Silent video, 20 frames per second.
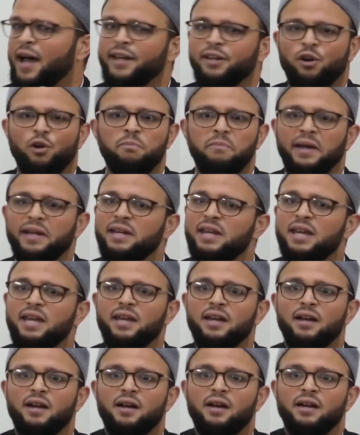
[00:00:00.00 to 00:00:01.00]
I know
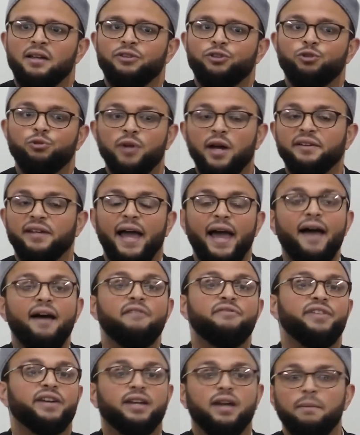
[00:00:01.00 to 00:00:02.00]
many do not
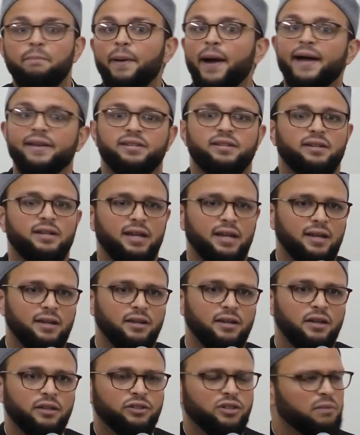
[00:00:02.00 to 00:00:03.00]
have the
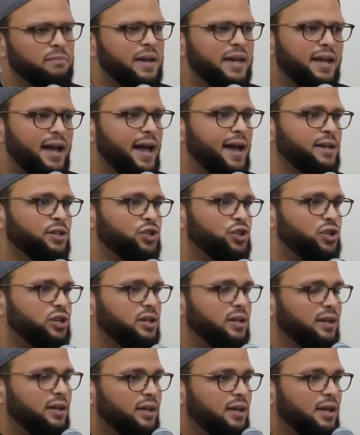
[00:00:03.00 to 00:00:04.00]
capacity to make
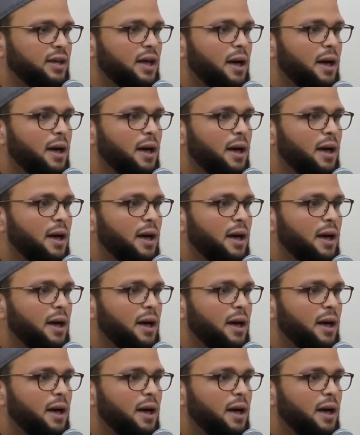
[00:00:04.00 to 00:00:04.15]
Hajj,